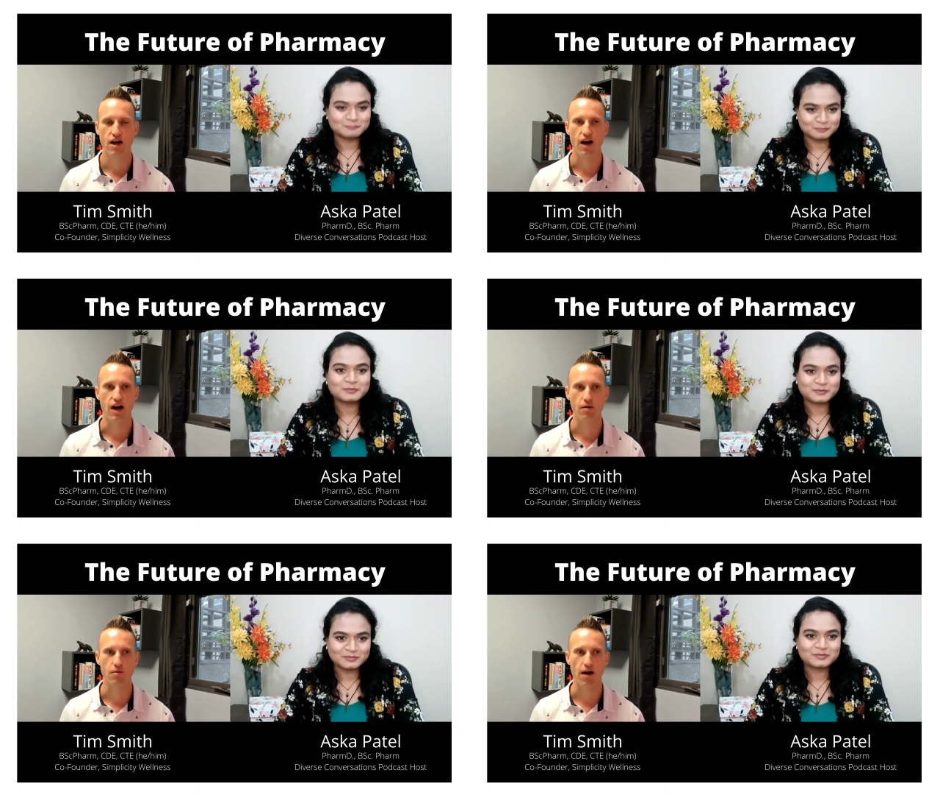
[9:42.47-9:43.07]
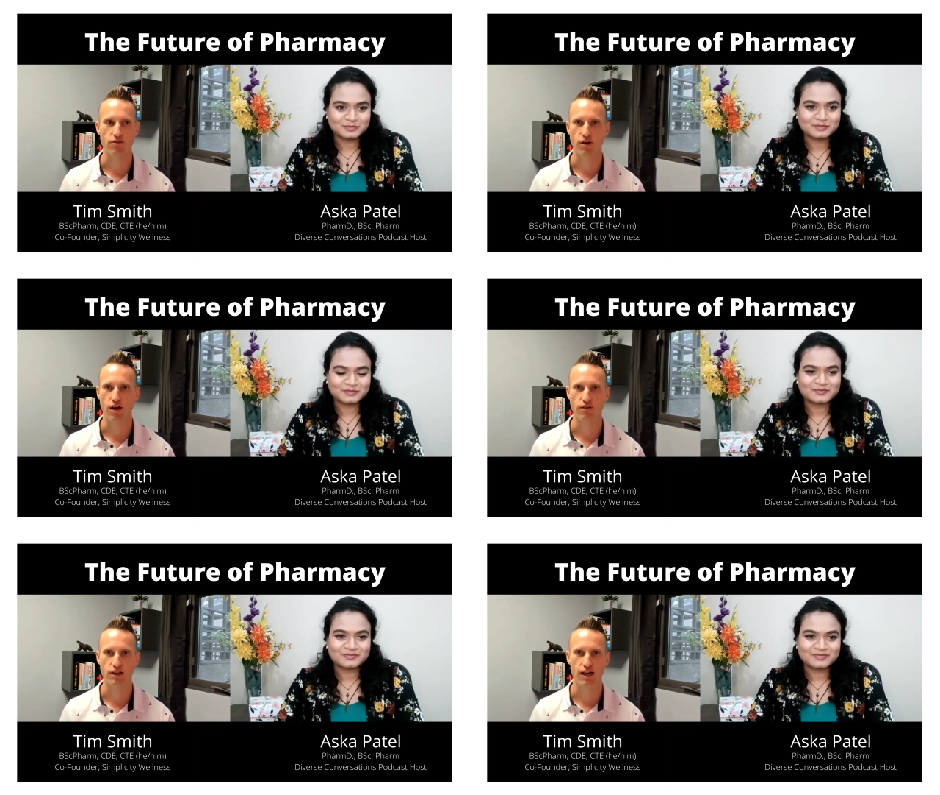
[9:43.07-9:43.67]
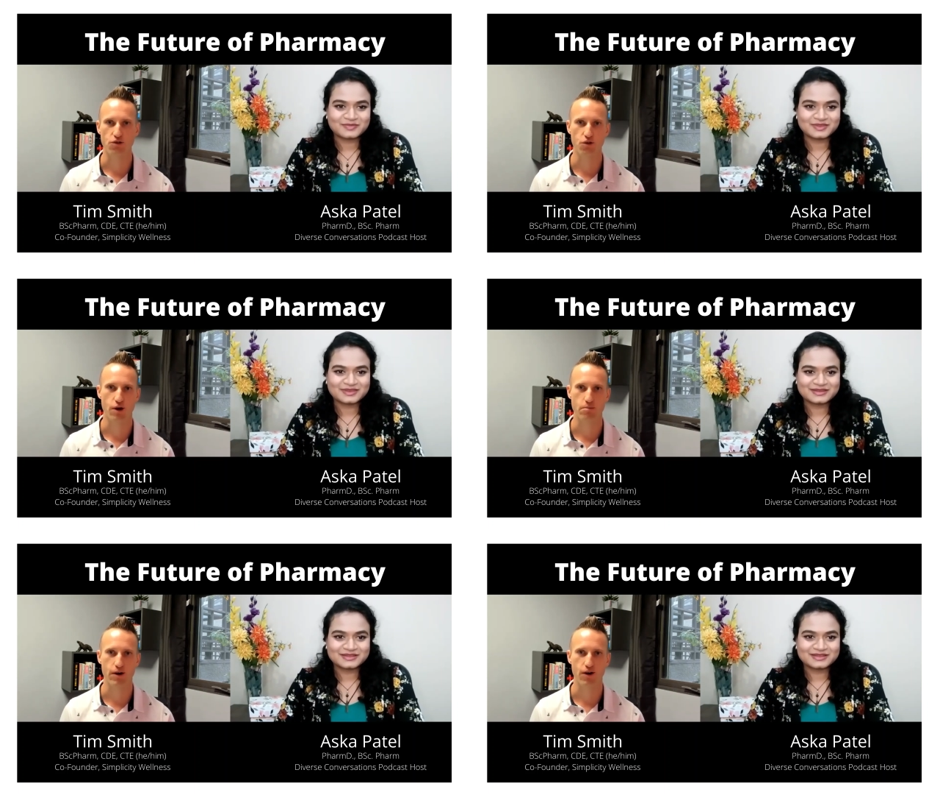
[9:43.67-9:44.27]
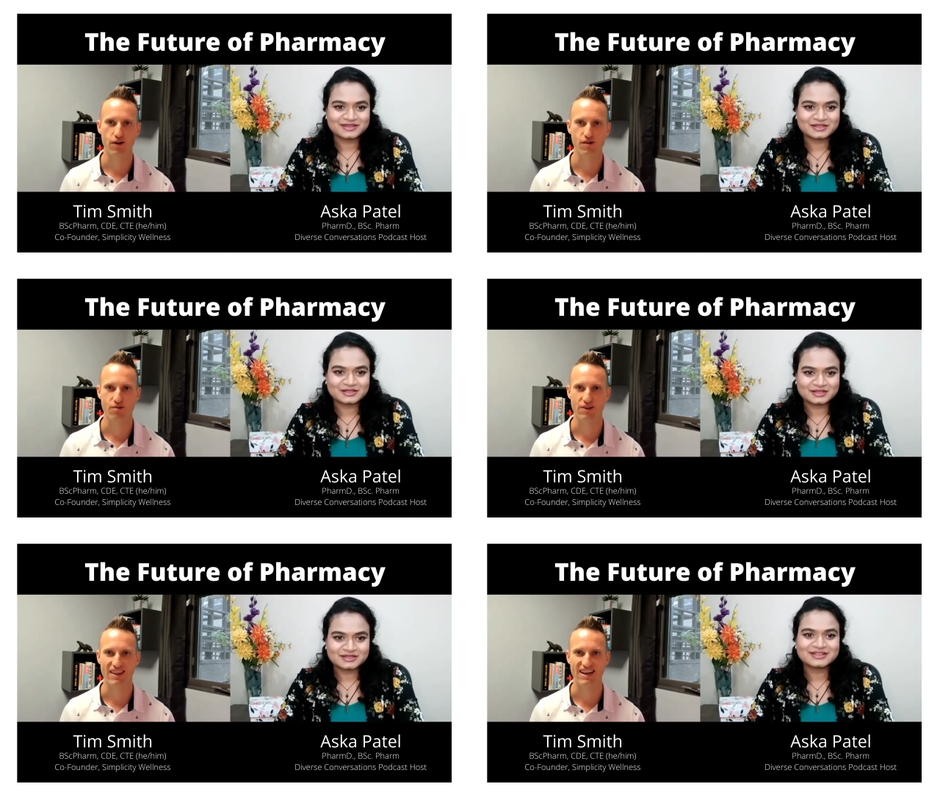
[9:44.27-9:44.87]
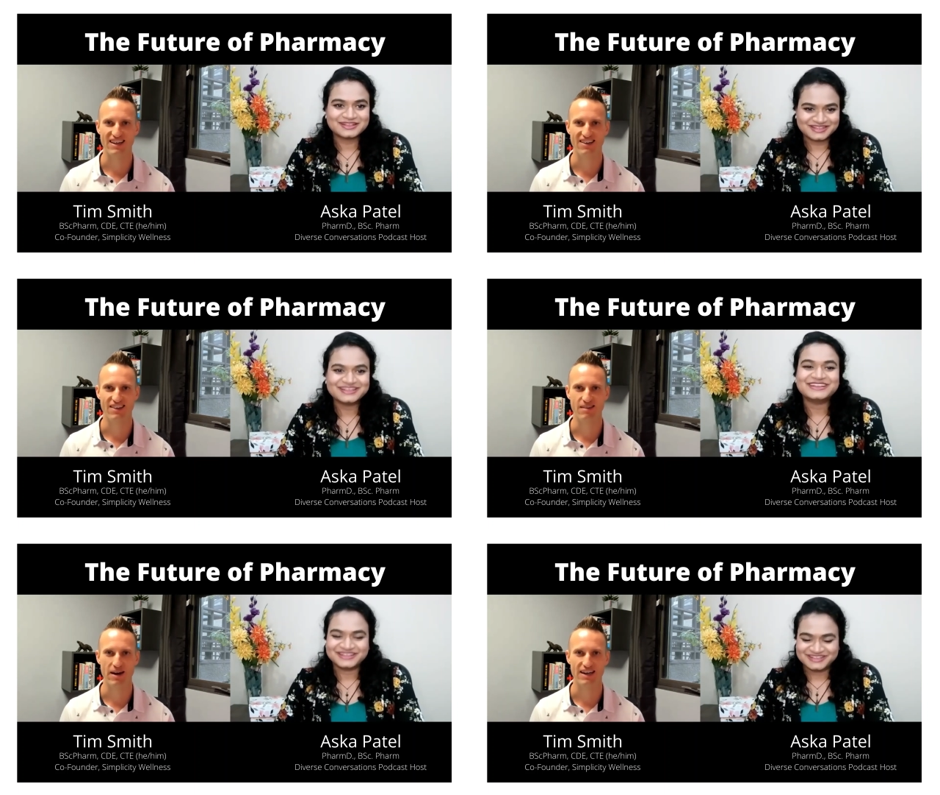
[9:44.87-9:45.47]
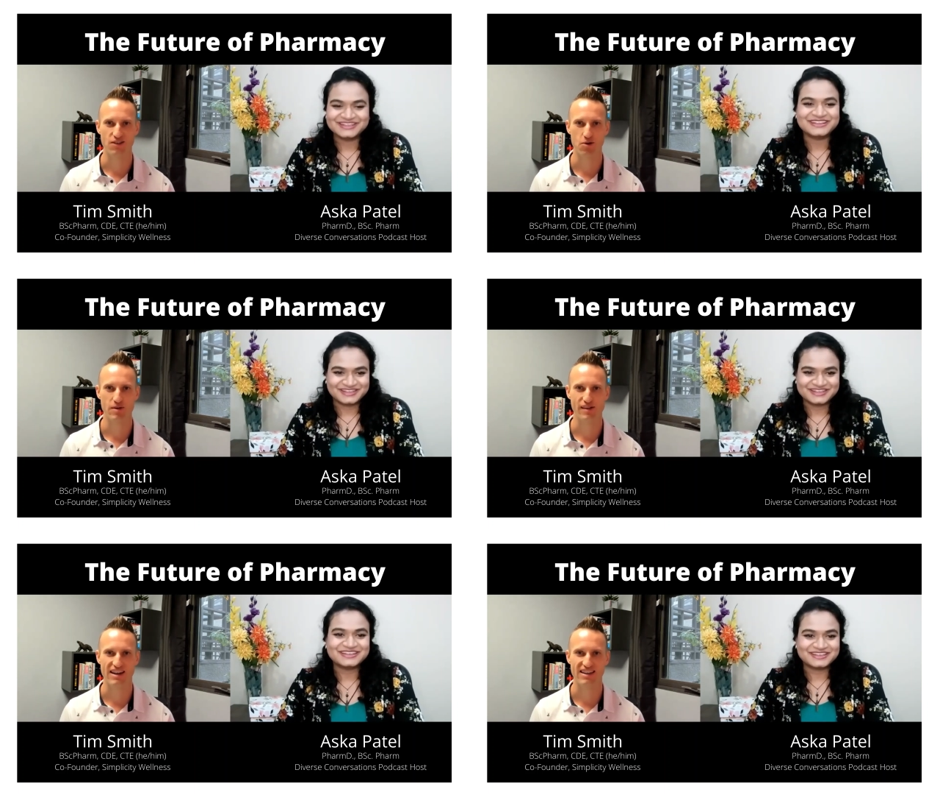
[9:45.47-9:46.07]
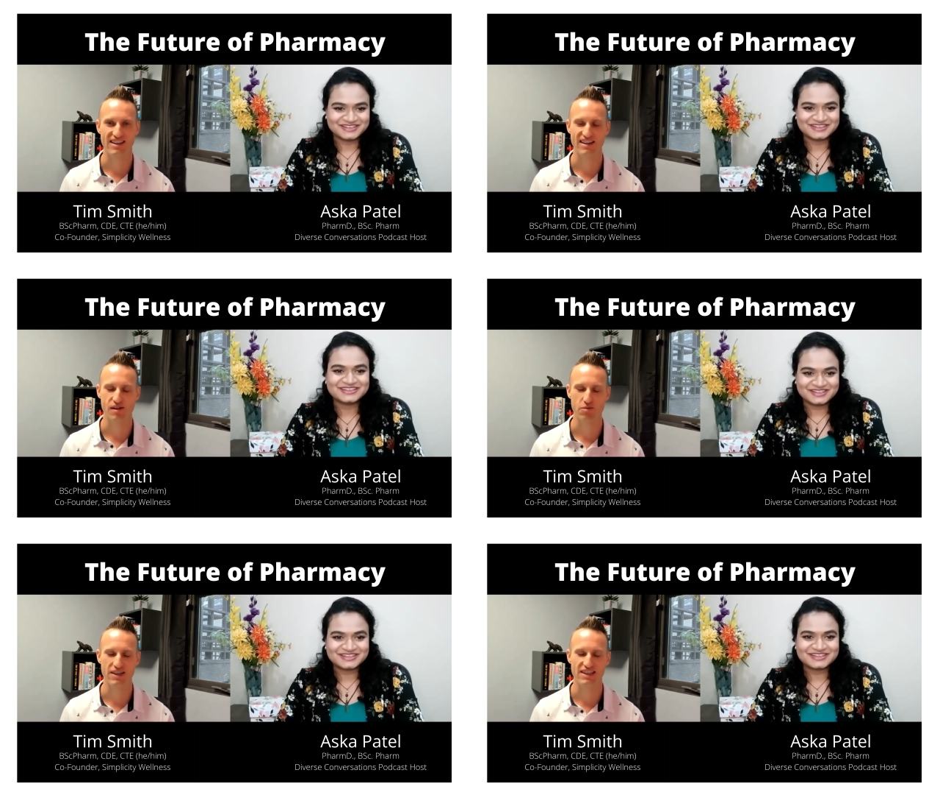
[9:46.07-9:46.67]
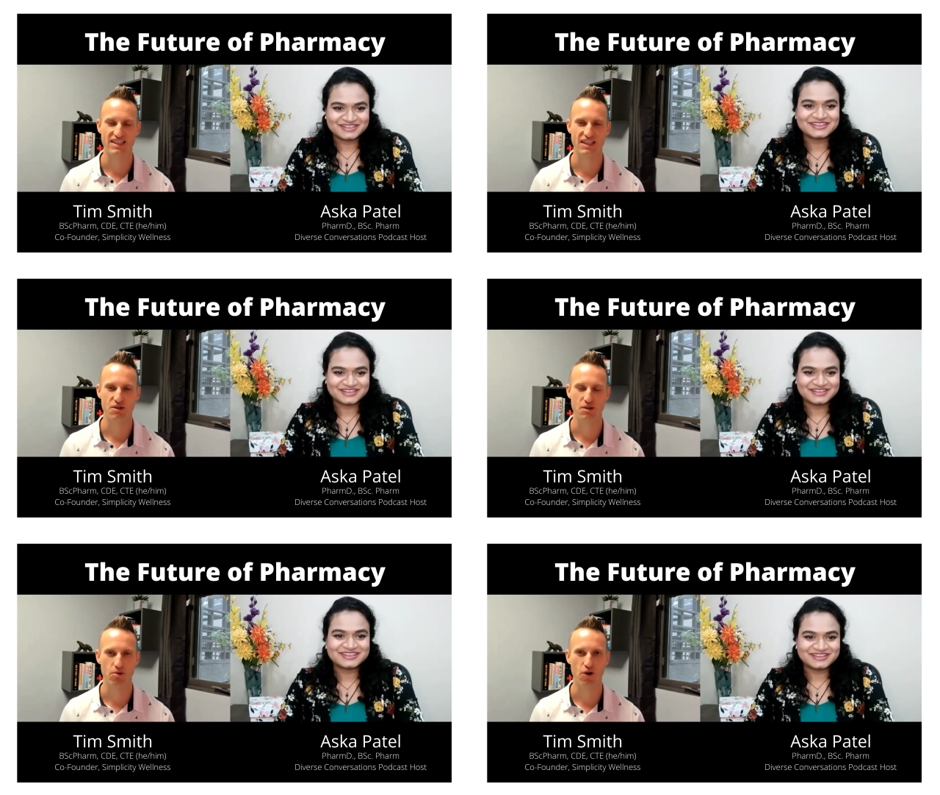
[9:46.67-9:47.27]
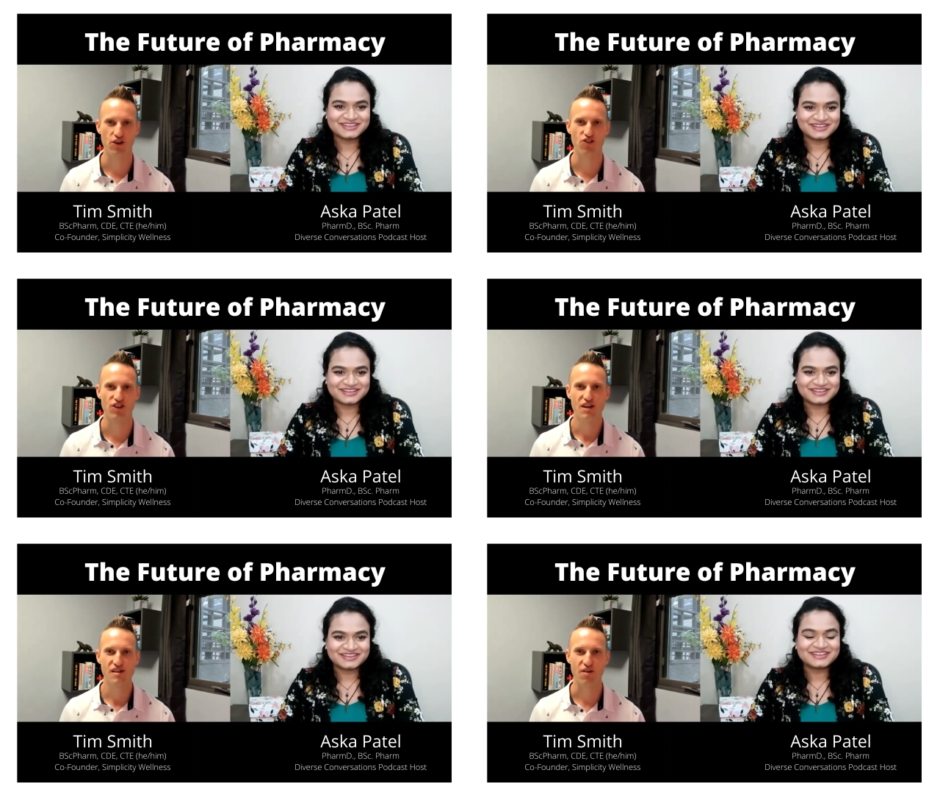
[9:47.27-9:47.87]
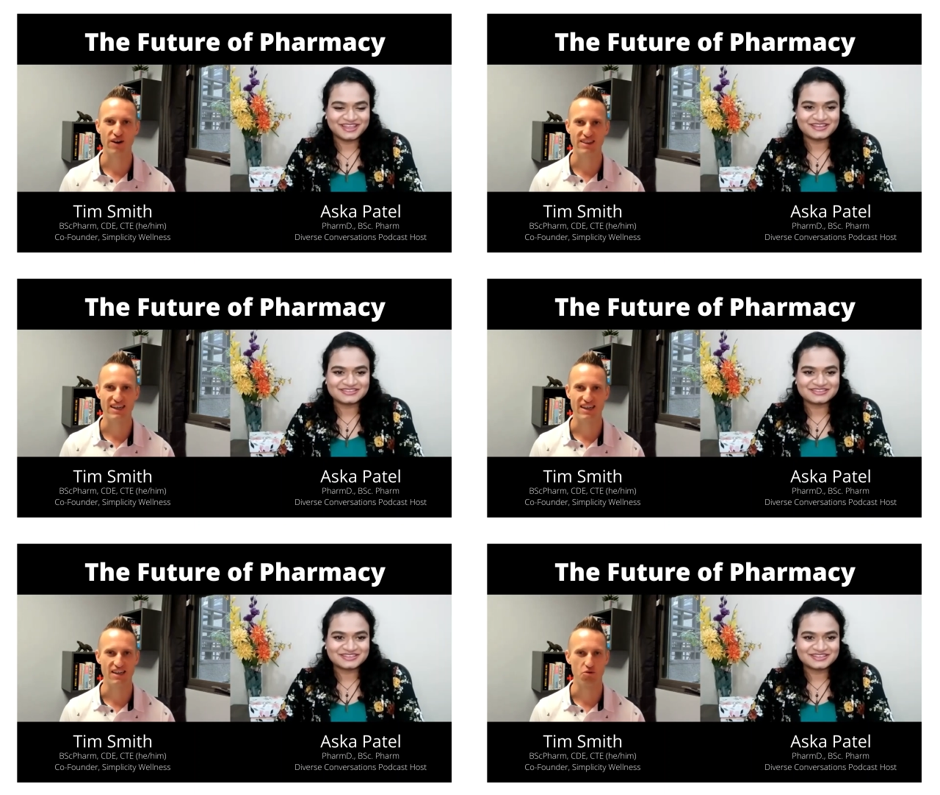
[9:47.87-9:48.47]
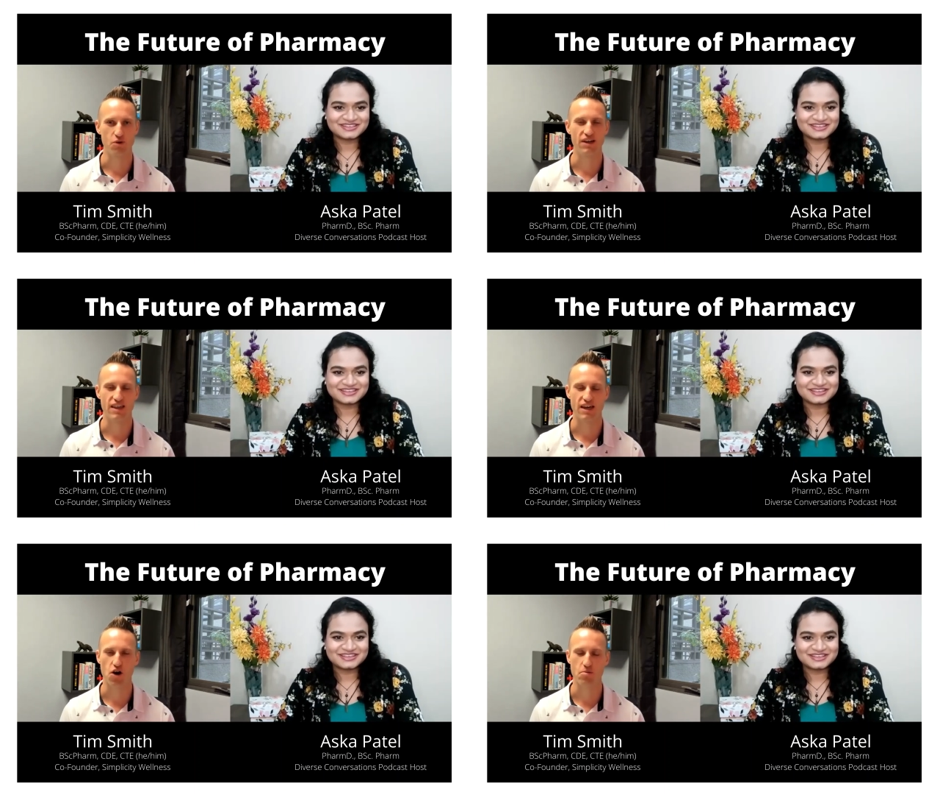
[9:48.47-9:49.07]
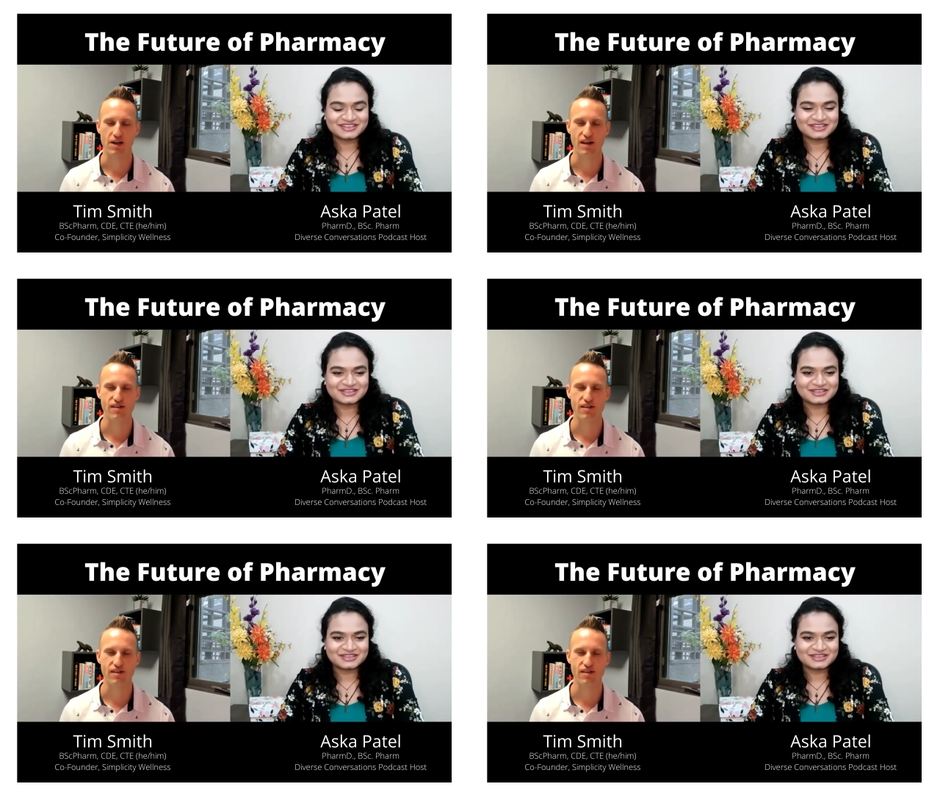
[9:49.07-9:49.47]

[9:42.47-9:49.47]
Speaker 1: Um, I've, I've encountered great barriers with that here on the Manitoba side of things, and we continue to push. So I think, you know, really that harmonized